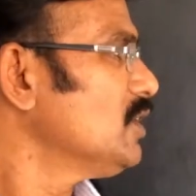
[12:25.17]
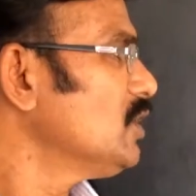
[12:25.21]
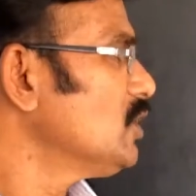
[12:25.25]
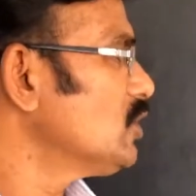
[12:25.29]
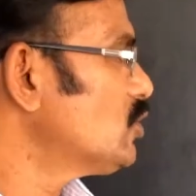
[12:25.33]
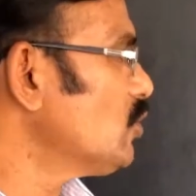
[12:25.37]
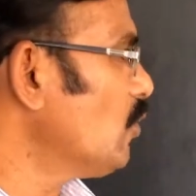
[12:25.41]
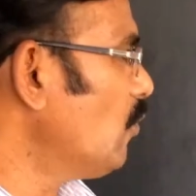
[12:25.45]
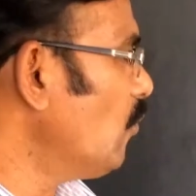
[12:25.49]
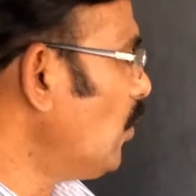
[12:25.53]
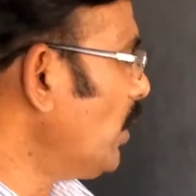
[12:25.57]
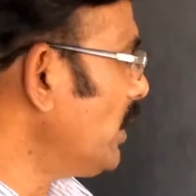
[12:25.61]

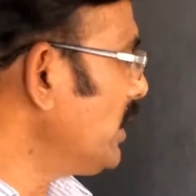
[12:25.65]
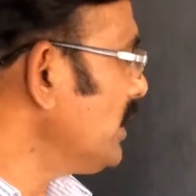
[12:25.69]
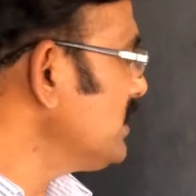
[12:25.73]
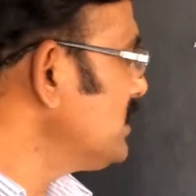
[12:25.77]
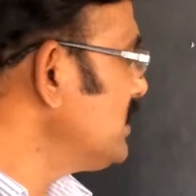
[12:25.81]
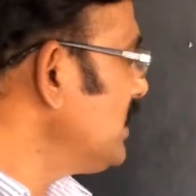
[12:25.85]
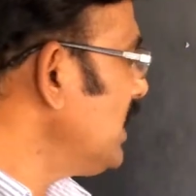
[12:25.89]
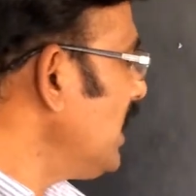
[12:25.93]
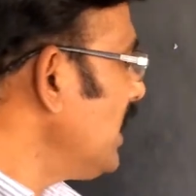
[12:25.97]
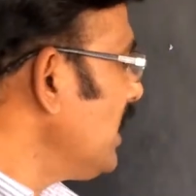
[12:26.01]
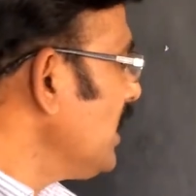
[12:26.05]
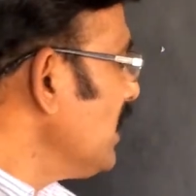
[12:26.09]
So what is
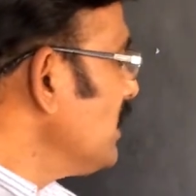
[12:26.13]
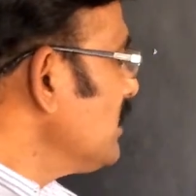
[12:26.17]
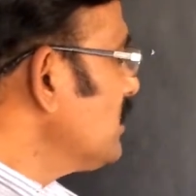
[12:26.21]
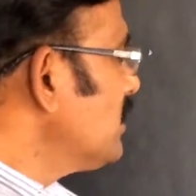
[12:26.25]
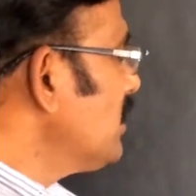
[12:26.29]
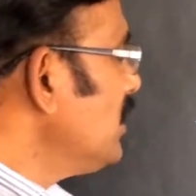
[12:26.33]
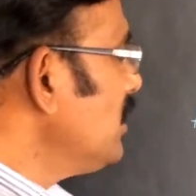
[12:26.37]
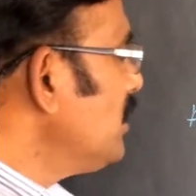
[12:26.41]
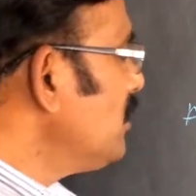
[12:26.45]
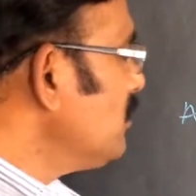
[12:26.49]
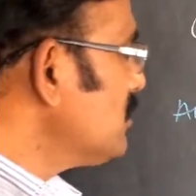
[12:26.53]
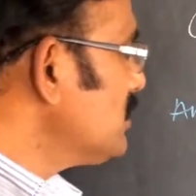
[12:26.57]
there?
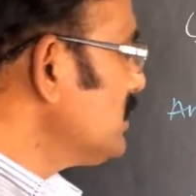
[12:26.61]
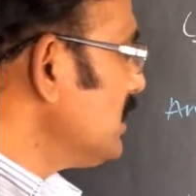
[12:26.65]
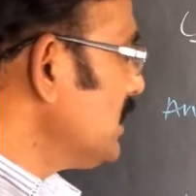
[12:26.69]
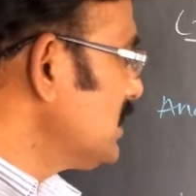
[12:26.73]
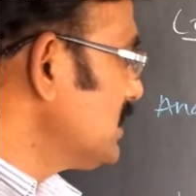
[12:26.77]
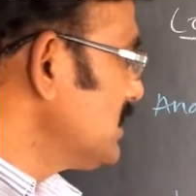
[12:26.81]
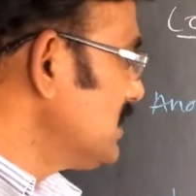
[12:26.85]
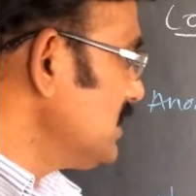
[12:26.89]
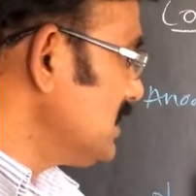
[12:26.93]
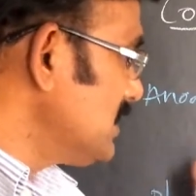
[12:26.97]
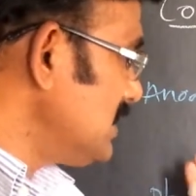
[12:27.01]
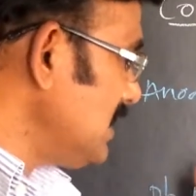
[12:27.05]
3 to
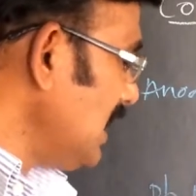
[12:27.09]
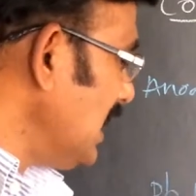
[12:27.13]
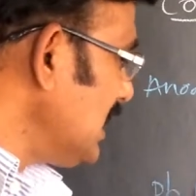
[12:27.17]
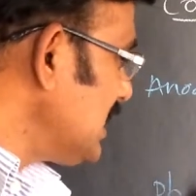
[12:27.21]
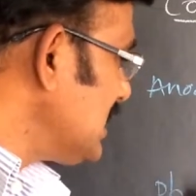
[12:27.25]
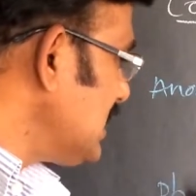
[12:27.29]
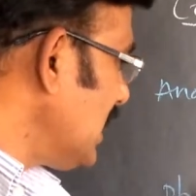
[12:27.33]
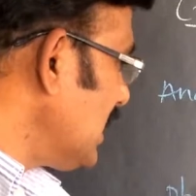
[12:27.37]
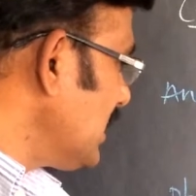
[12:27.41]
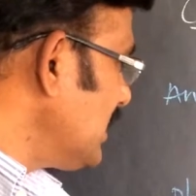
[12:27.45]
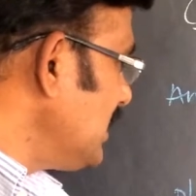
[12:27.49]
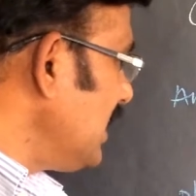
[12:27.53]
6
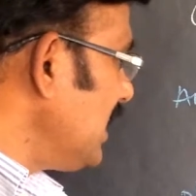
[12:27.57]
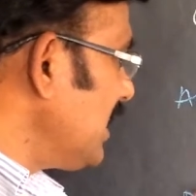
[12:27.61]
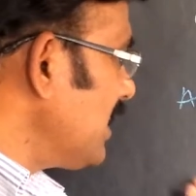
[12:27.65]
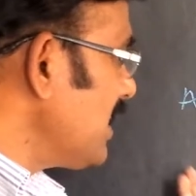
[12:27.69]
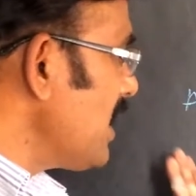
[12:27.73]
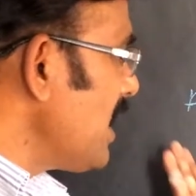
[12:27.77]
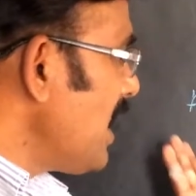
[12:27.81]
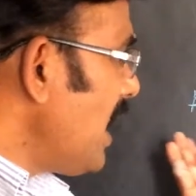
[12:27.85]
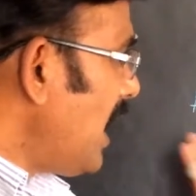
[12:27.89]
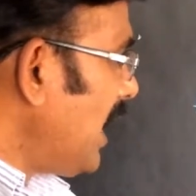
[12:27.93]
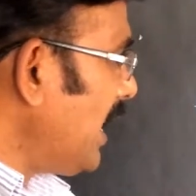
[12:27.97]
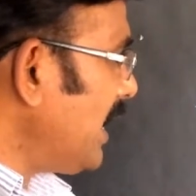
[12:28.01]
cells are
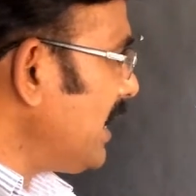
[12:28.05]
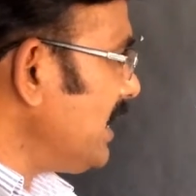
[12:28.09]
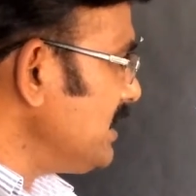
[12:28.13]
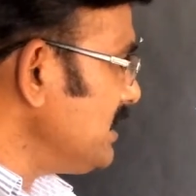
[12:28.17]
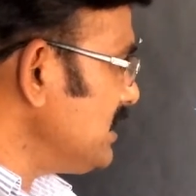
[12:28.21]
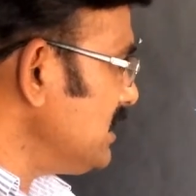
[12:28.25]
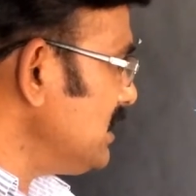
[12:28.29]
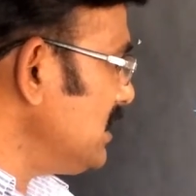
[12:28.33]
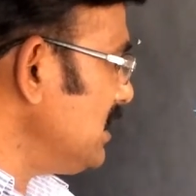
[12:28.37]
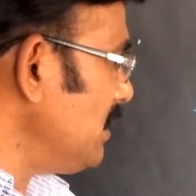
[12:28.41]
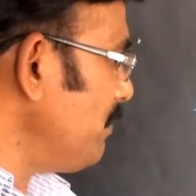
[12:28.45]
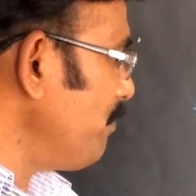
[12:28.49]
there
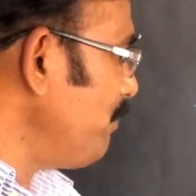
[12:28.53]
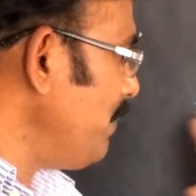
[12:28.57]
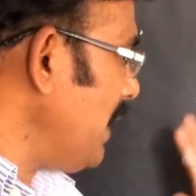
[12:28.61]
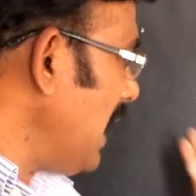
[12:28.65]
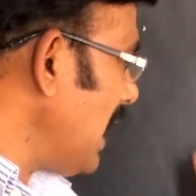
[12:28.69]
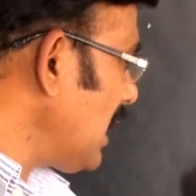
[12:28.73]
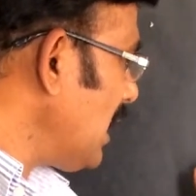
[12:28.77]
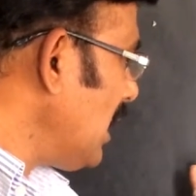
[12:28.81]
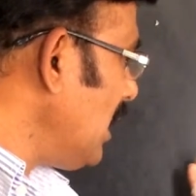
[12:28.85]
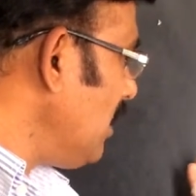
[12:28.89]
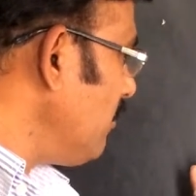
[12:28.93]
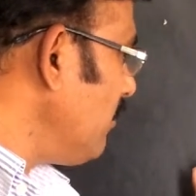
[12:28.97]
arranged in a
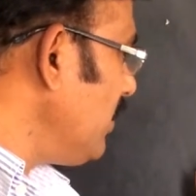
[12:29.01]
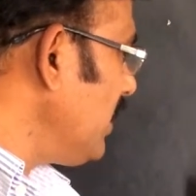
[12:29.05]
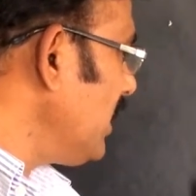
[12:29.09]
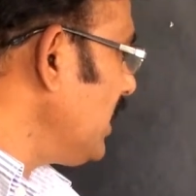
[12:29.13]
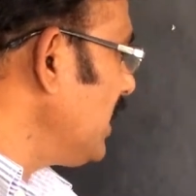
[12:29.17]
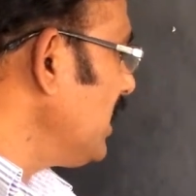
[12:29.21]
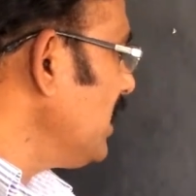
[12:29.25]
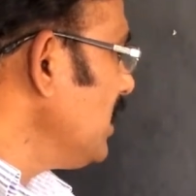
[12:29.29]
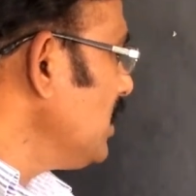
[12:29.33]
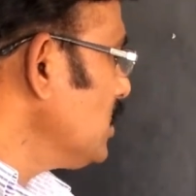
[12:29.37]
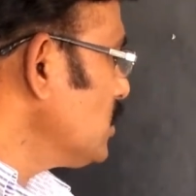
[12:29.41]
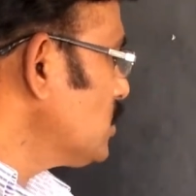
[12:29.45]
parallel way.